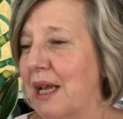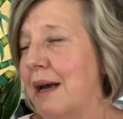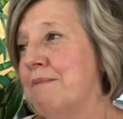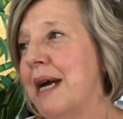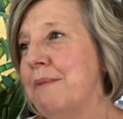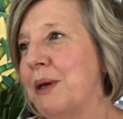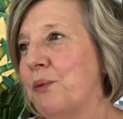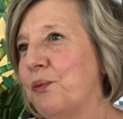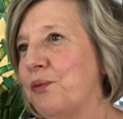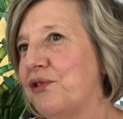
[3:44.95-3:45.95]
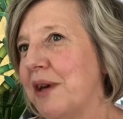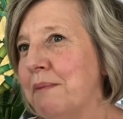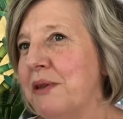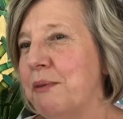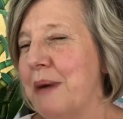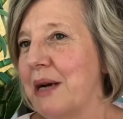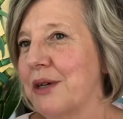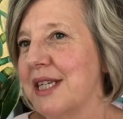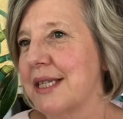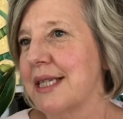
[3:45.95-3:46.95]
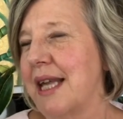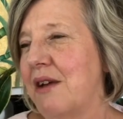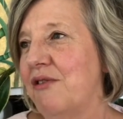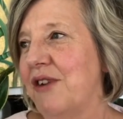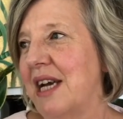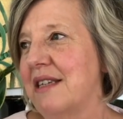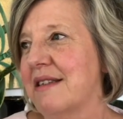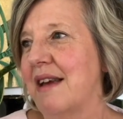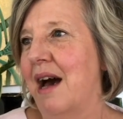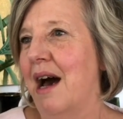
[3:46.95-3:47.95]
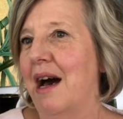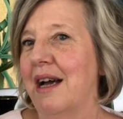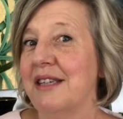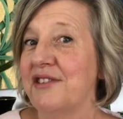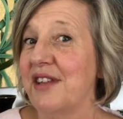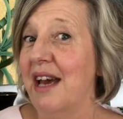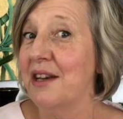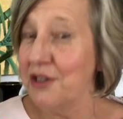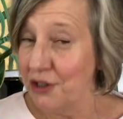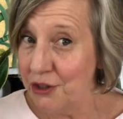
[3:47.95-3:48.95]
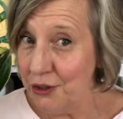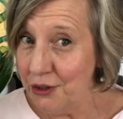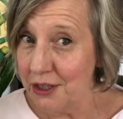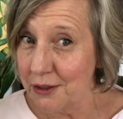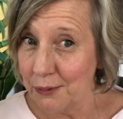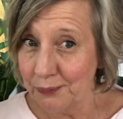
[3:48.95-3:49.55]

and maybe some of the barriers they face are is attitudinal